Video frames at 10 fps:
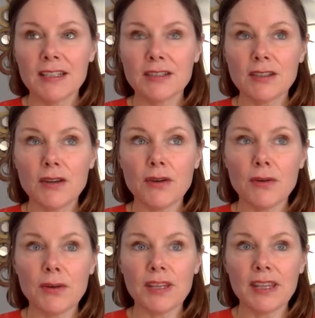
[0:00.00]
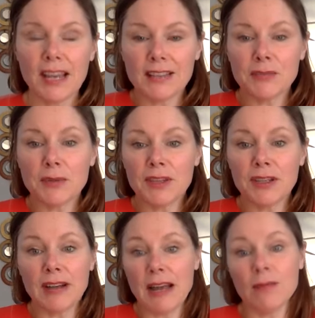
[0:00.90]
So that's what
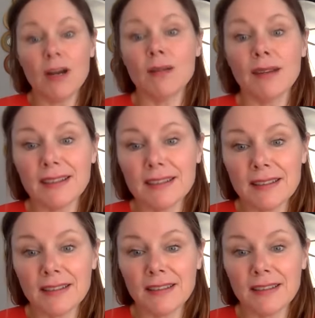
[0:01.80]
their MO is.